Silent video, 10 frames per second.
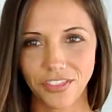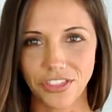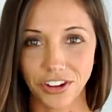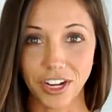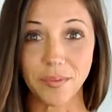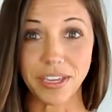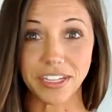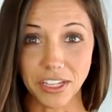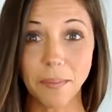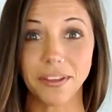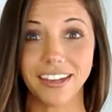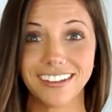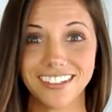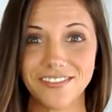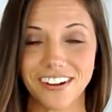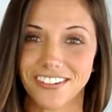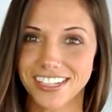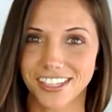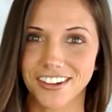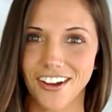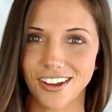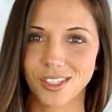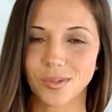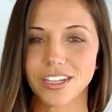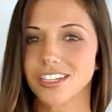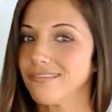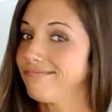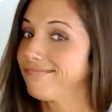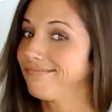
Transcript: they're going to be adopting more rescue dogs, which